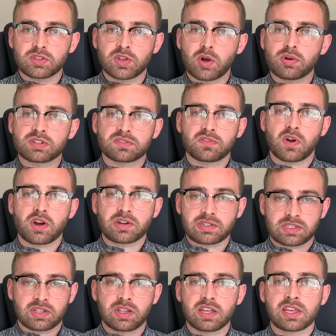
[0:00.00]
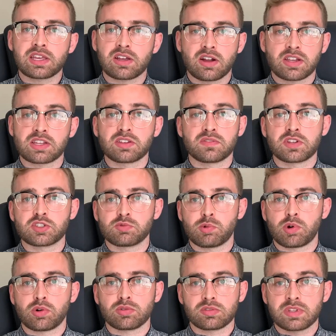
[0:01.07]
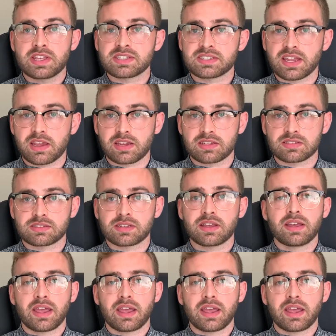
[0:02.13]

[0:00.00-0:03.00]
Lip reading: go as far as clicking on individual listings